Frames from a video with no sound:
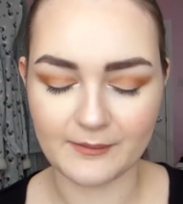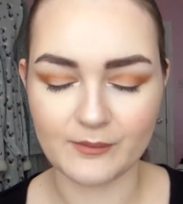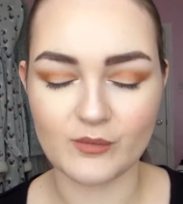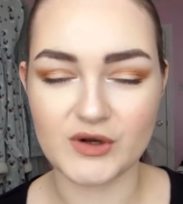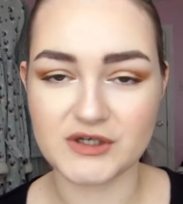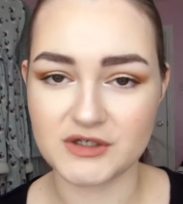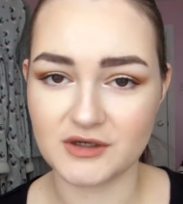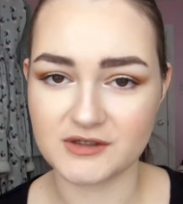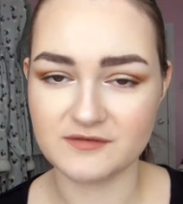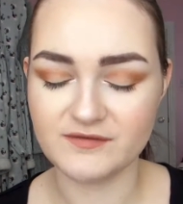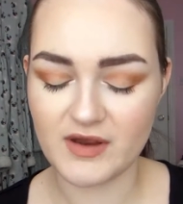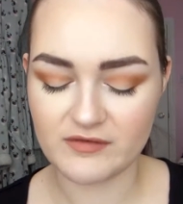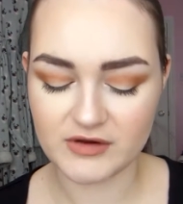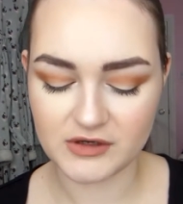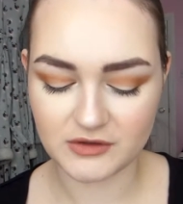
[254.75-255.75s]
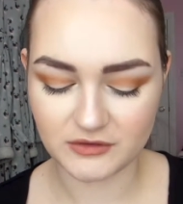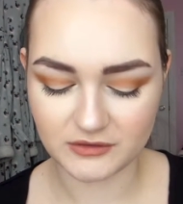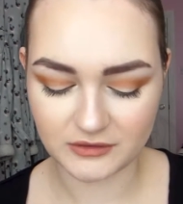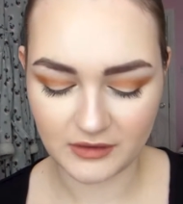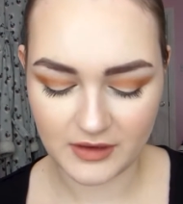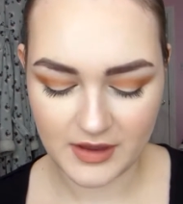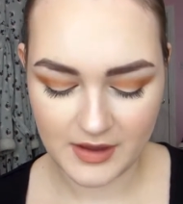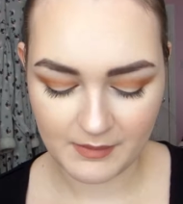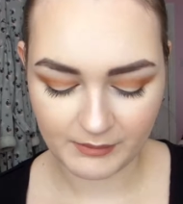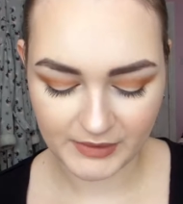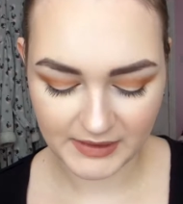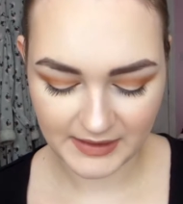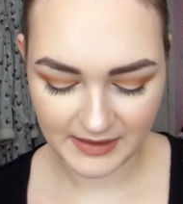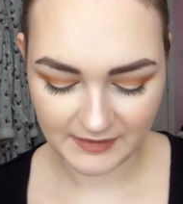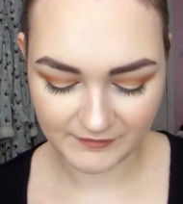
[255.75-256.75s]
which looks very cool, but
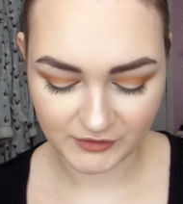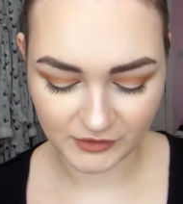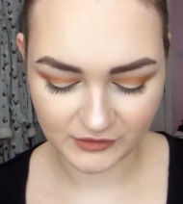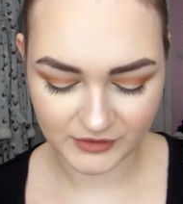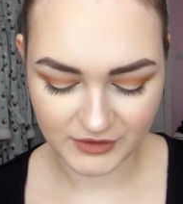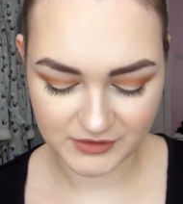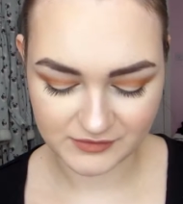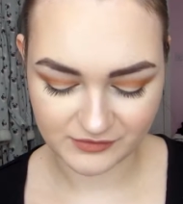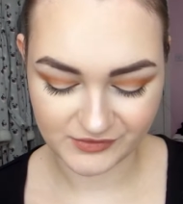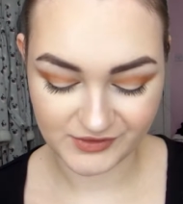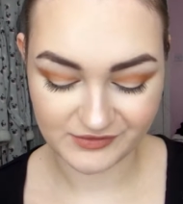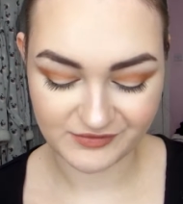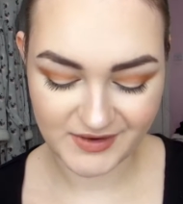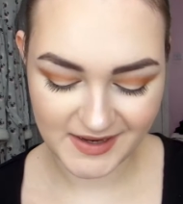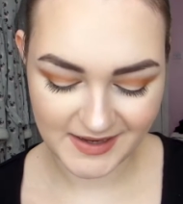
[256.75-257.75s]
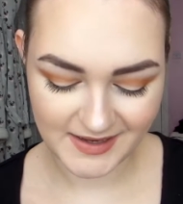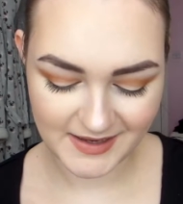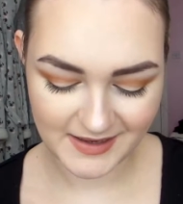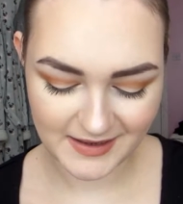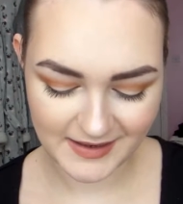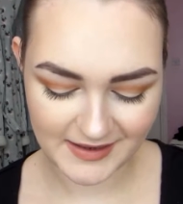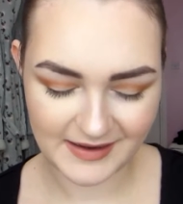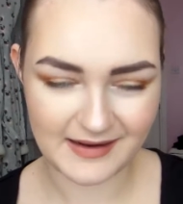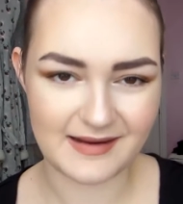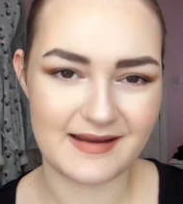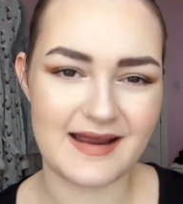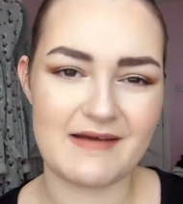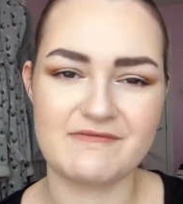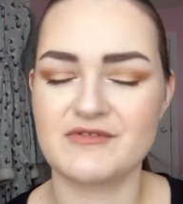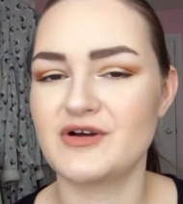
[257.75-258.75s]
I have no use for it, really, and I
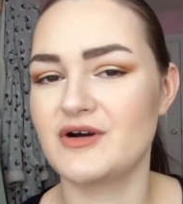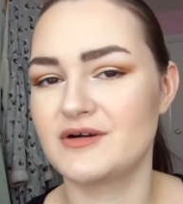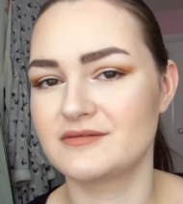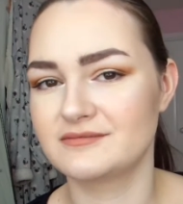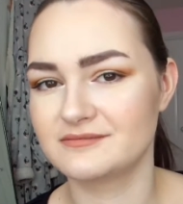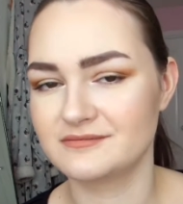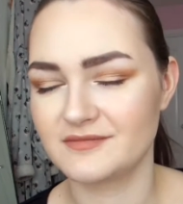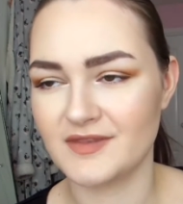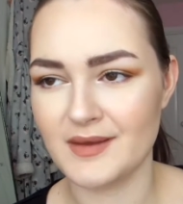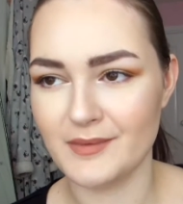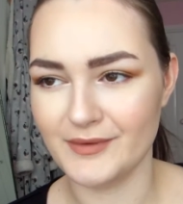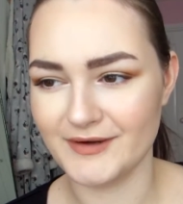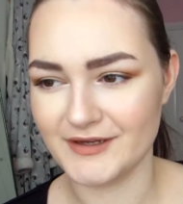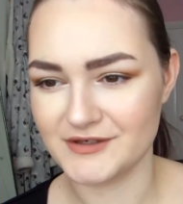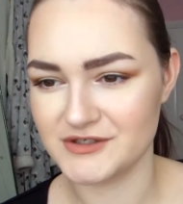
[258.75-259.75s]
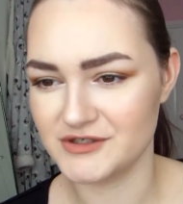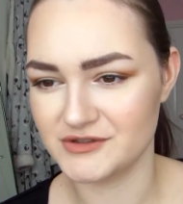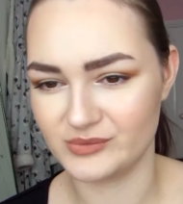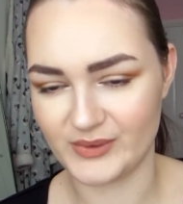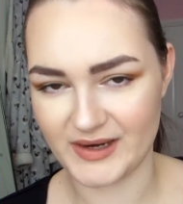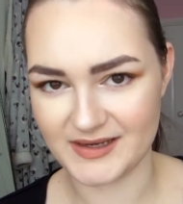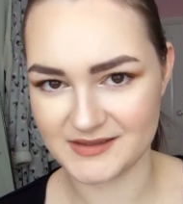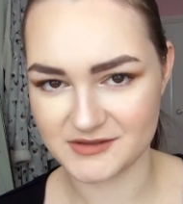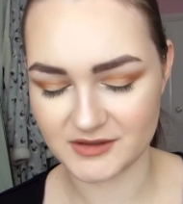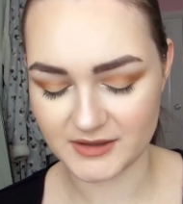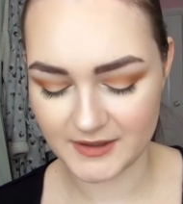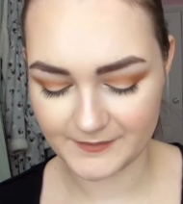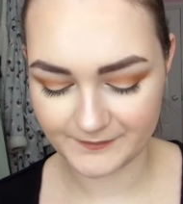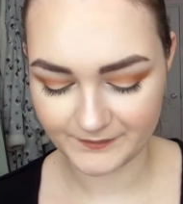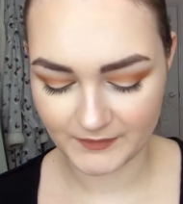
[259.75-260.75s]
haven't got the money to just waste on
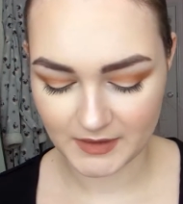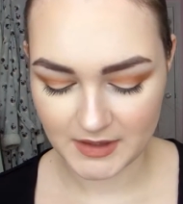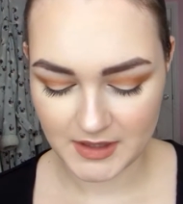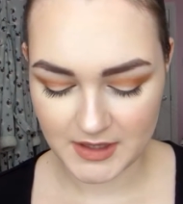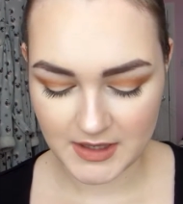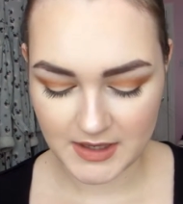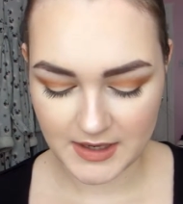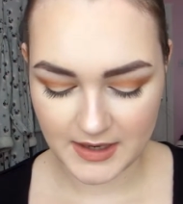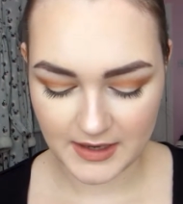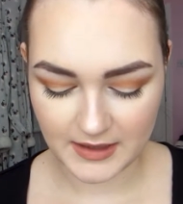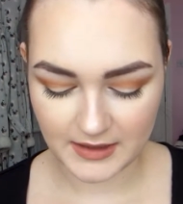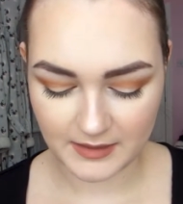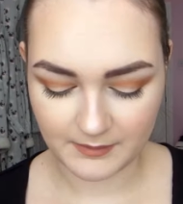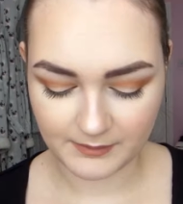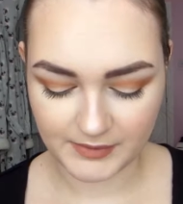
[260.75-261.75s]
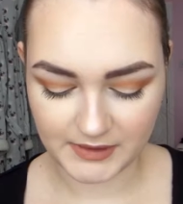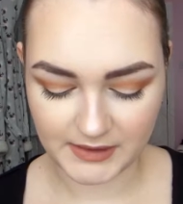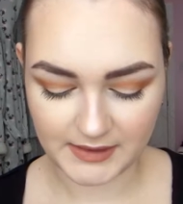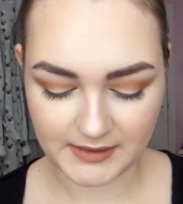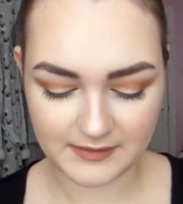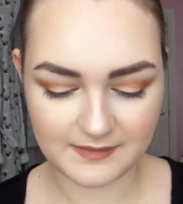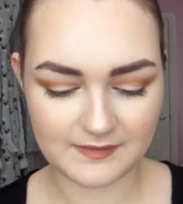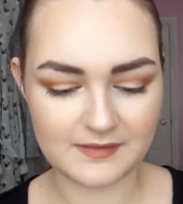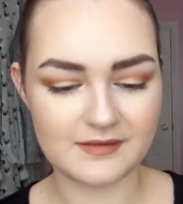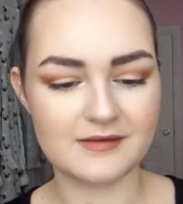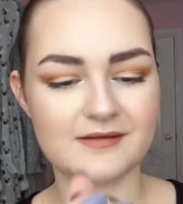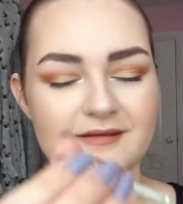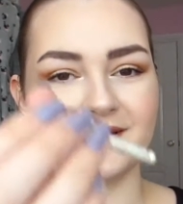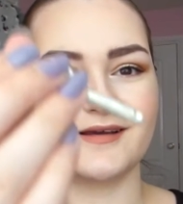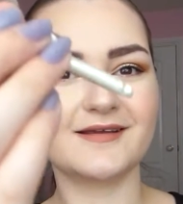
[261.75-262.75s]
it. But let's
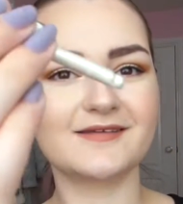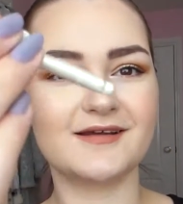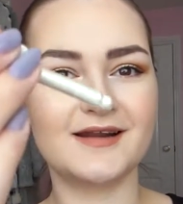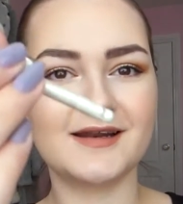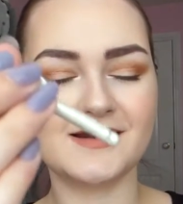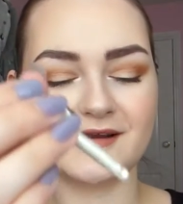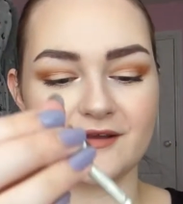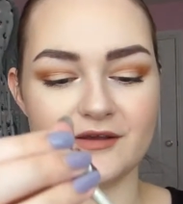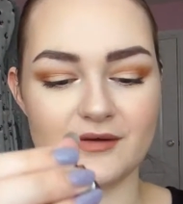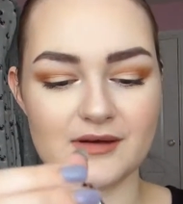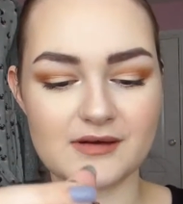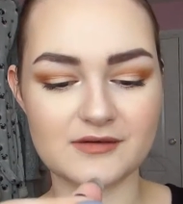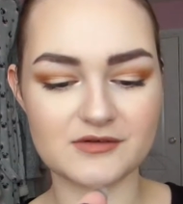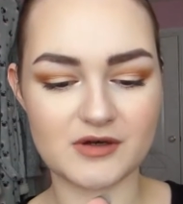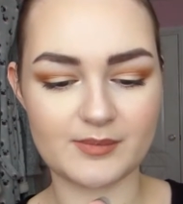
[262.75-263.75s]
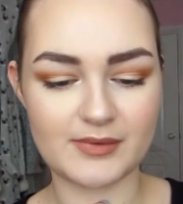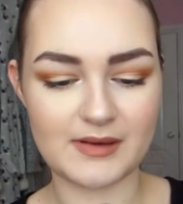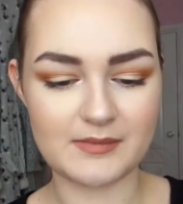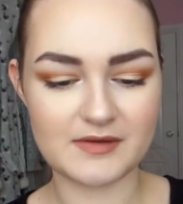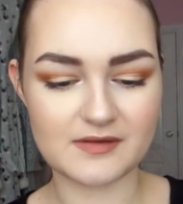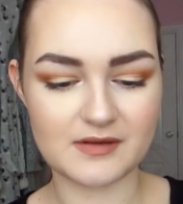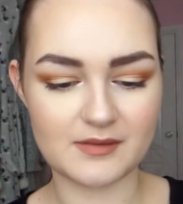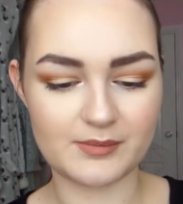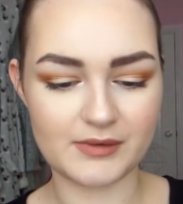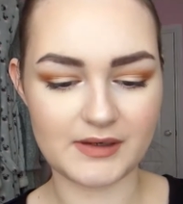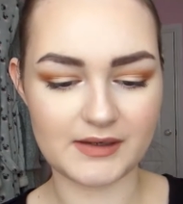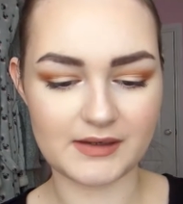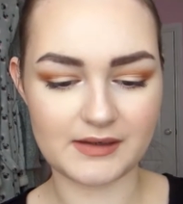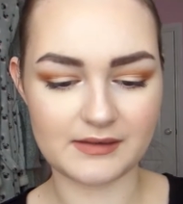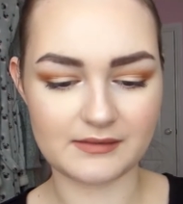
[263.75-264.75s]
look, it's got a little cute little drop, but I'm just gonna put
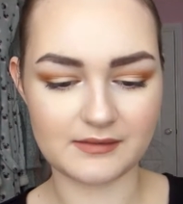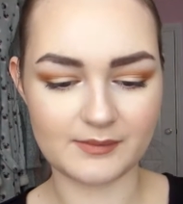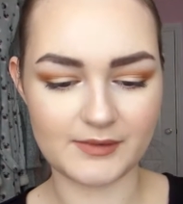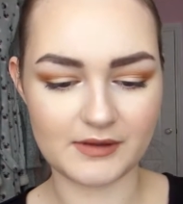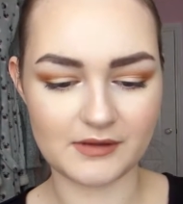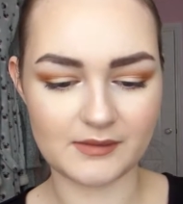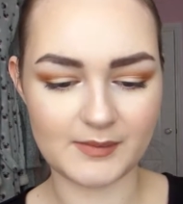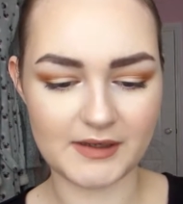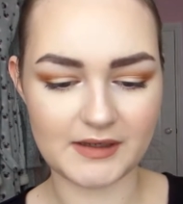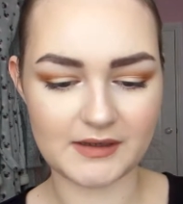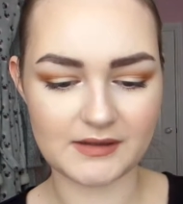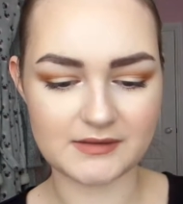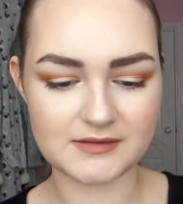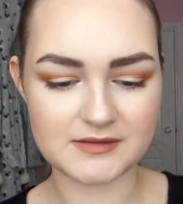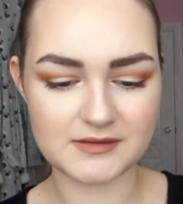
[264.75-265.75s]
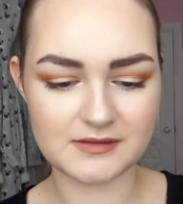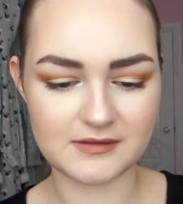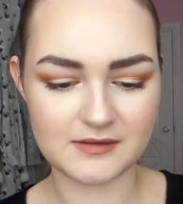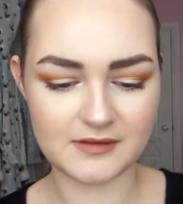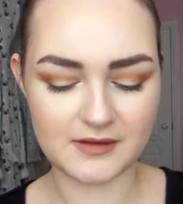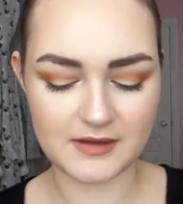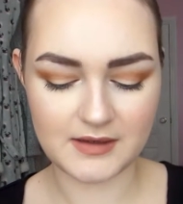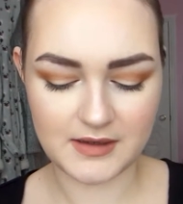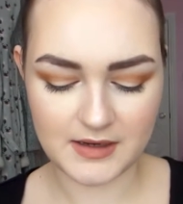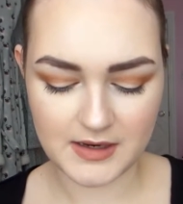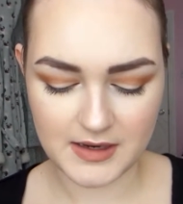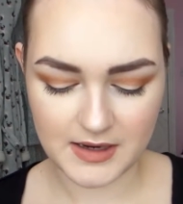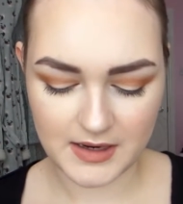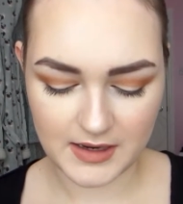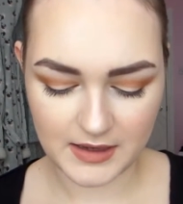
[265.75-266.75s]
like a little bit on my hand.
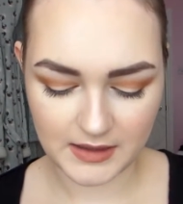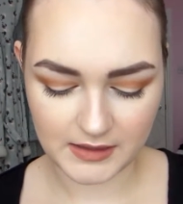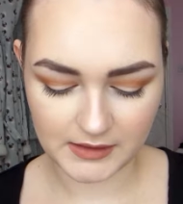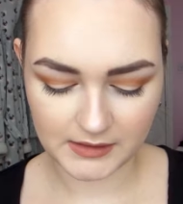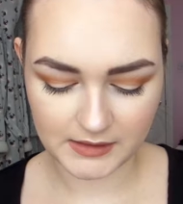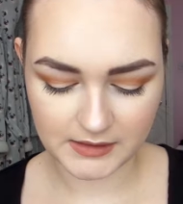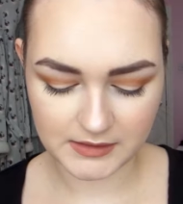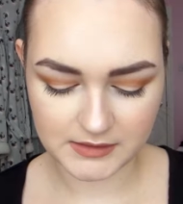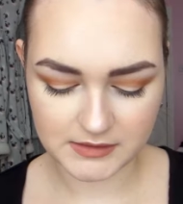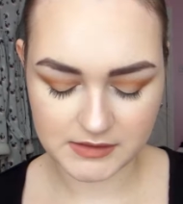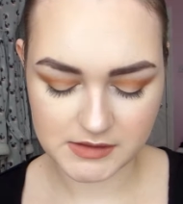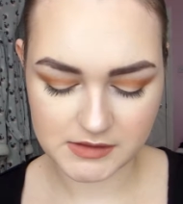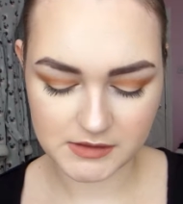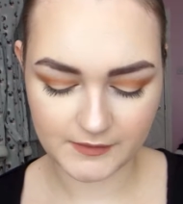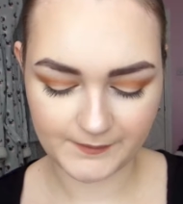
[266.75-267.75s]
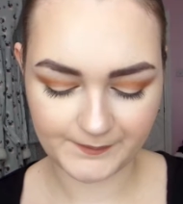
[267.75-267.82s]
And